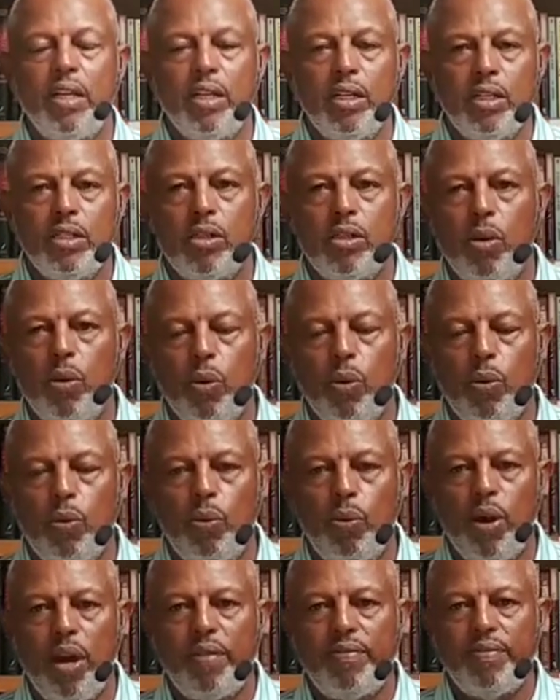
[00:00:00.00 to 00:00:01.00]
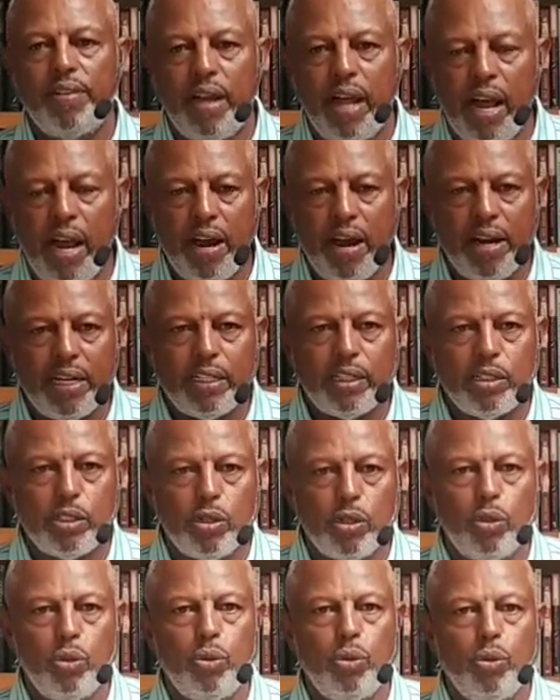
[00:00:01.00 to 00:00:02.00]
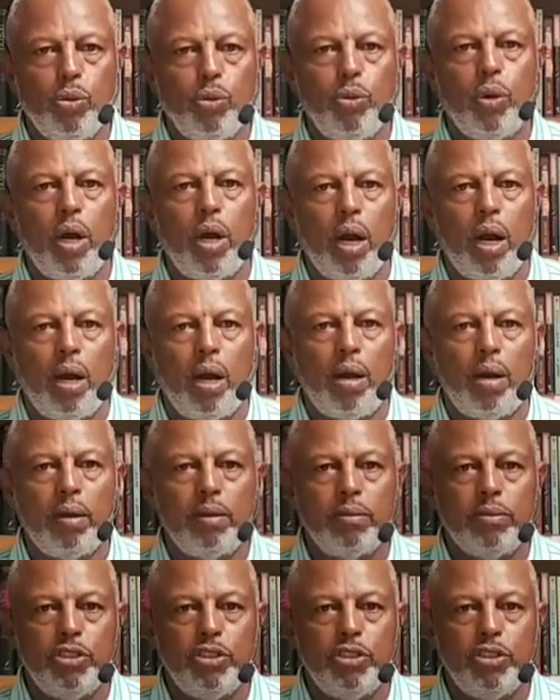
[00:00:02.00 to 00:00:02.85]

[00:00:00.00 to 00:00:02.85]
So Reverend Harris, who uh,